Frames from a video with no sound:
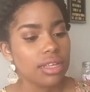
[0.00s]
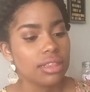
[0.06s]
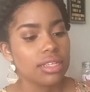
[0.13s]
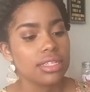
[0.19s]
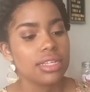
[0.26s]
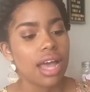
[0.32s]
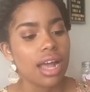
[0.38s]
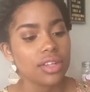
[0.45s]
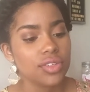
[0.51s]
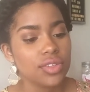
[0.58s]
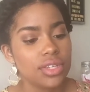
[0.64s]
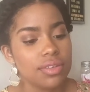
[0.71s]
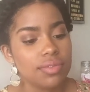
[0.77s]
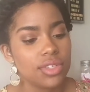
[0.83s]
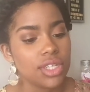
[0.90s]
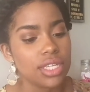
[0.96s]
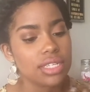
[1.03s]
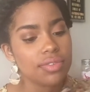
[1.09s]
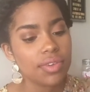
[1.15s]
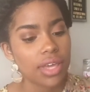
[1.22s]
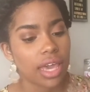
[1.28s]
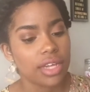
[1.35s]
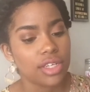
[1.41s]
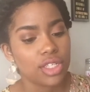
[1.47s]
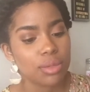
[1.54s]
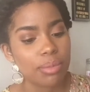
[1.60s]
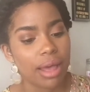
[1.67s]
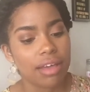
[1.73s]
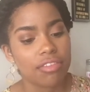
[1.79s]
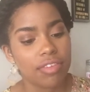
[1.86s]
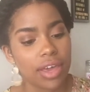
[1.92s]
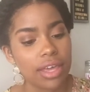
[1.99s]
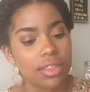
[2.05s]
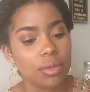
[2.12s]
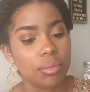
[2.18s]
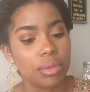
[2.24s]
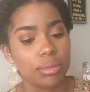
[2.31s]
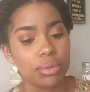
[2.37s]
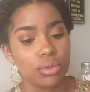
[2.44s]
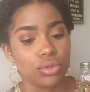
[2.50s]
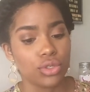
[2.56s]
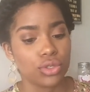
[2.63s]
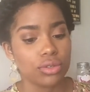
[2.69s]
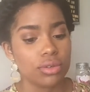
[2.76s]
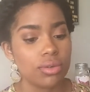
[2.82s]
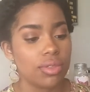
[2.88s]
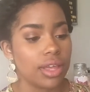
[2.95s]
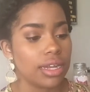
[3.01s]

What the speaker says: The doctrine of justification by faith of biblical truth